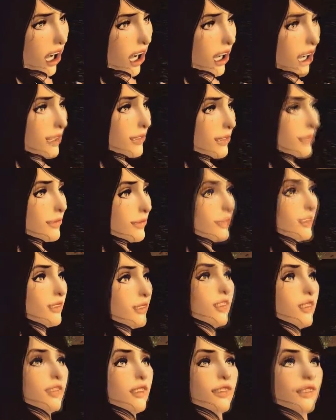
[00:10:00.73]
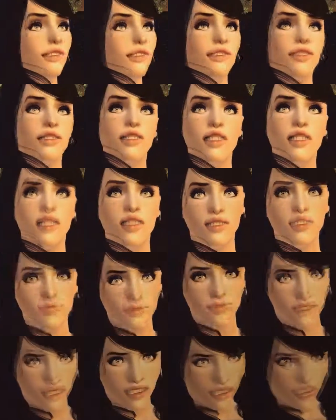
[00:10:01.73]
ask him these questions,
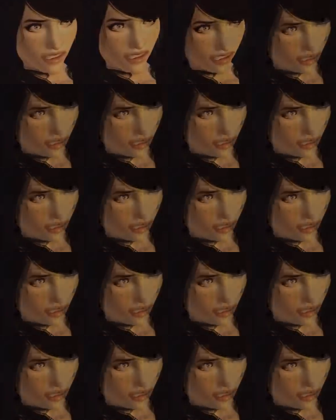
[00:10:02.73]
not